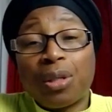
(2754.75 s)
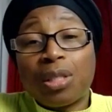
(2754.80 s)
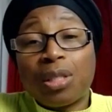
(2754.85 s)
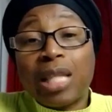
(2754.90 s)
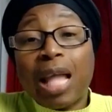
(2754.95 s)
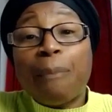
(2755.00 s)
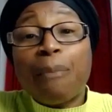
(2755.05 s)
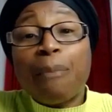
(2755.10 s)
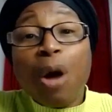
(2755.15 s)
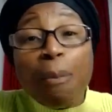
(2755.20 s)

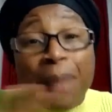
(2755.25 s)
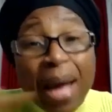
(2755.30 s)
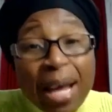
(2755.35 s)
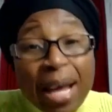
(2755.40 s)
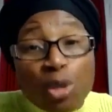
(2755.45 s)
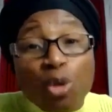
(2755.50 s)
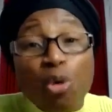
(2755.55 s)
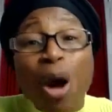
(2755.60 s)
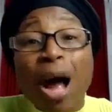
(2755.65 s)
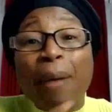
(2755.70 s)
The
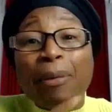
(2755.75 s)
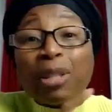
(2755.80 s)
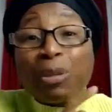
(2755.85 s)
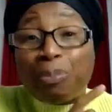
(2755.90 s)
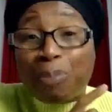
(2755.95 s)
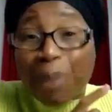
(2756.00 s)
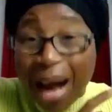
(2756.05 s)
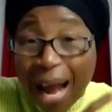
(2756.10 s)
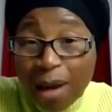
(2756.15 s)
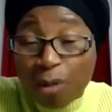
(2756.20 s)
moment you are
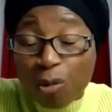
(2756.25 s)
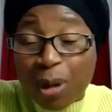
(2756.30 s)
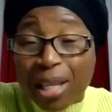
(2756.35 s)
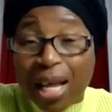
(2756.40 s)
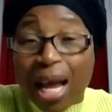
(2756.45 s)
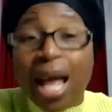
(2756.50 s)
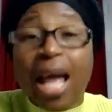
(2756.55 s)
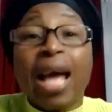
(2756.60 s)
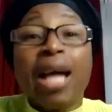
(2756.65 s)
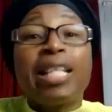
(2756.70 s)
buy with
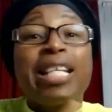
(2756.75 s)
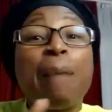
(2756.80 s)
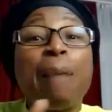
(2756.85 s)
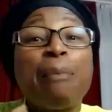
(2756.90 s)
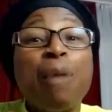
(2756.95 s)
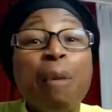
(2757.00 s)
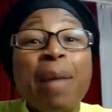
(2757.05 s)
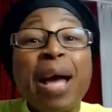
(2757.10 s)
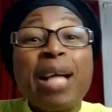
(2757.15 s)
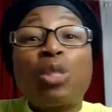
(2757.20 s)
them, the
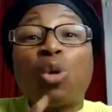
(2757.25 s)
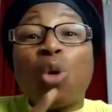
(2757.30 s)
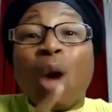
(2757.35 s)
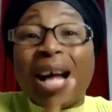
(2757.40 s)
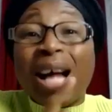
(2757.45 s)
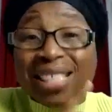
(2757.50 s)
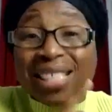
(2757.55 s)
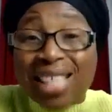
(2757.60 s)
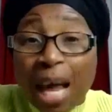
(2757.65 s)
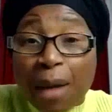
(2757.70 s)
moment you
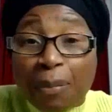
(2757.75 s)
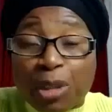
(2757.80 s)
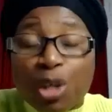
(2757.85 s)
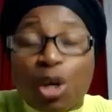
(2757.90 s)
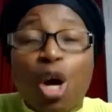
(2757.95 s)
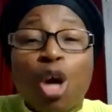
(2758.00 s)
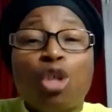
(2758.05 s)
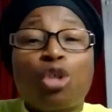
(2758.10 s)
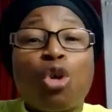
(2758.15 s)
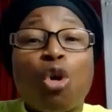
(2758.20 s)
accept
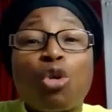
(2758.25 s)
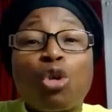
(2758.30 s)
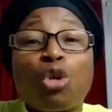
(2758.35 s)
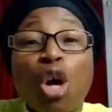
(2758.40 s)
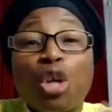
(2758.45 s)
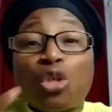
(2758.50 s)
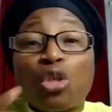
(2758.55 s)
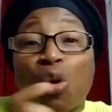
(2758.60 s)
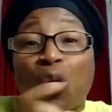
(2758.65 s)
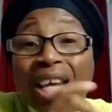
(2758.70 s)
to
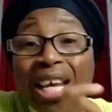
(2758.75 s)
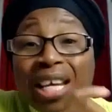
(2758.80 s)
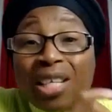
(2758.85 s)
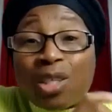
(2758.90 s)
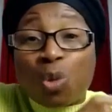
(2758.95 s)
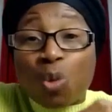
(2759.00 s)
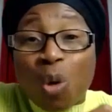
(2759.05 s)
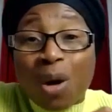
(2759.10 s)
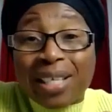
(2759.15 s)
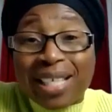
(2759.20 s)
not to
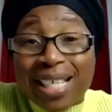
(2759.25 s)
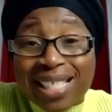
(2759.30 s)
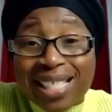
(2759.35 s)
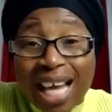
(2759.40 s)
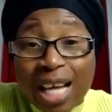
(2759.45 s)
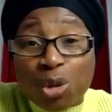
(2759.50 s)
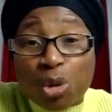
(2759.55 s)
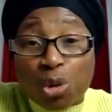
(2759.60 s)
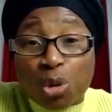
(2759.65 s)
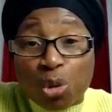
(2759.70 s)
eat what they
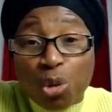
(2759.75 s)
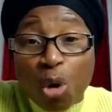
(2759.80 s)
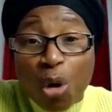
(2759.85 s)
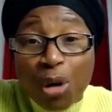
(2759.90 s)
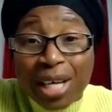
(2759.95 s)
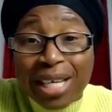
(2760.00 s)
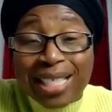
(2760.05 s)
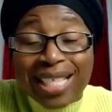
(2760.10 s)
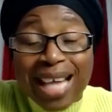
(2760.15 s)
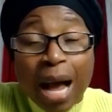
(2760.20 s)
said you should not
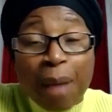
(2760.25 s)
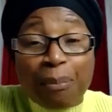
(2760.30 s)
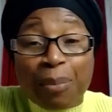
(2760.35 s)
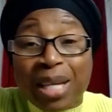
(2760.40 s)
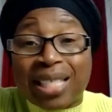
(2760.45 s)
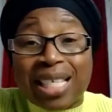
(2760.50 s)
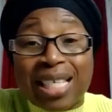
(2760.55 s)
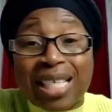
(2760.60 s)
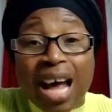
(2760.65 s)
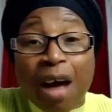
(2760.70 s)
eat, that
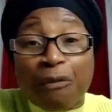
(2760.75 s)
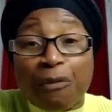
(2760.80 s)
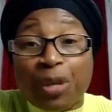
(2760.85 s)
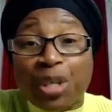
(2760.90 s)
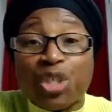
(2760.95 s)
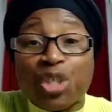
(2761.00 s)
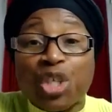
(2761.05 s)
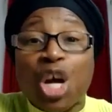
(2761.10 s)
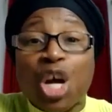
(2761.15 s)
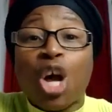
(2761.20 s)
meat, that
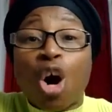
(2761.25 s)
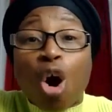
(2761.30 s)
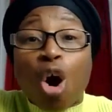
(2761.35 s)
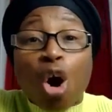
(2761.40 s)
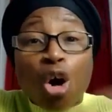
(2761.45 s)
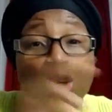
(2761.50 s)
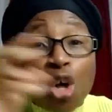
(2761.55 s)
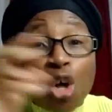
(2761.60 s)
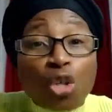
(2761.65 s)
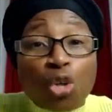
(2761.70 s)
fish,
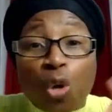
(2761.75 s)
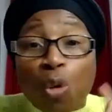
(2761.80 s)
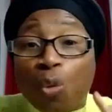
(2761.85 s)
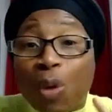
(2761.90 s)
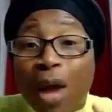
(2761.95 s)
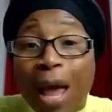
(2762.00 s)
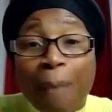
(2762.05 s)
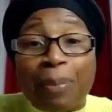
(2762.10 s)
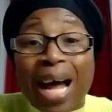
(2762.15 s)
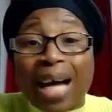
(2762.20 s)
or not to
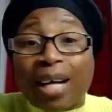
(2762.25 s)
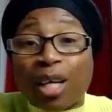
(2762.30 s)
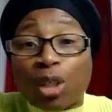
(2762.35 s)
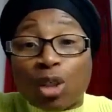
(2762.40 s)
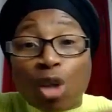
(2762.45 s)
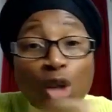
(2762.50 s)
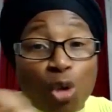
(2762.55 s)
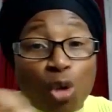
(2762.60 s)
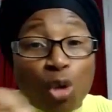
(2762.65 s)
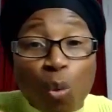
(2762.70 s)
wear black, or
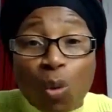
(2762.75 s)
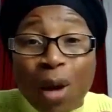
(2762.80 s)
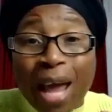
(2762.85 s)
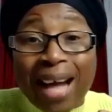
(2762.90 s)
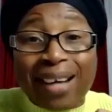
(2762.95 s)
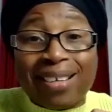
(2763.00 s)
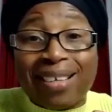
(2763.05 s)
not to wear